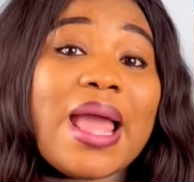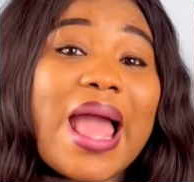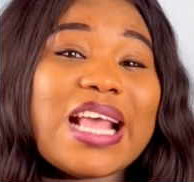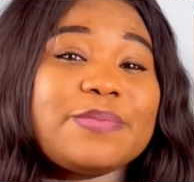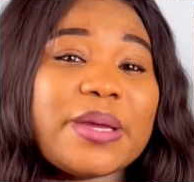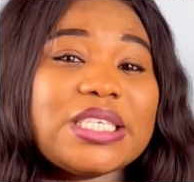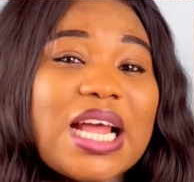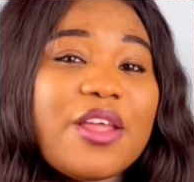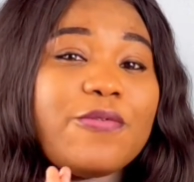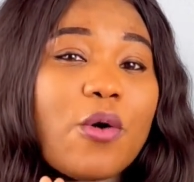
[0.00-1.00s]

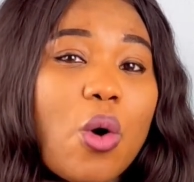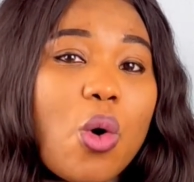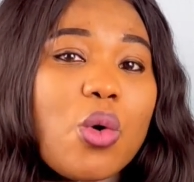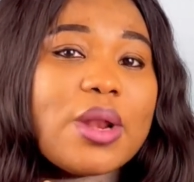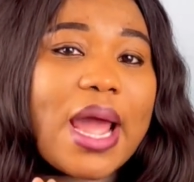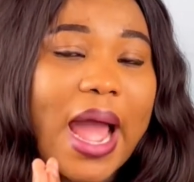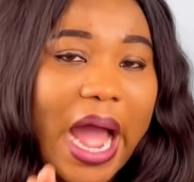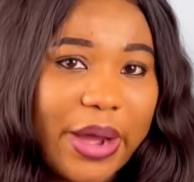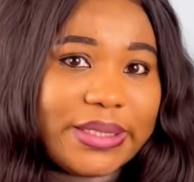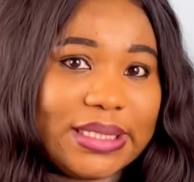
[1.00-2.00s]
especially for old
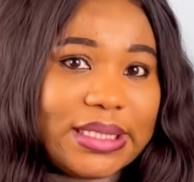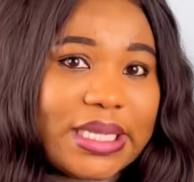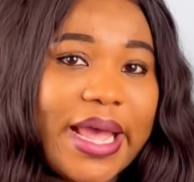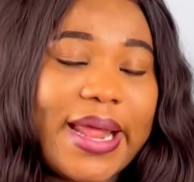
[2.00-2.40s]
houses.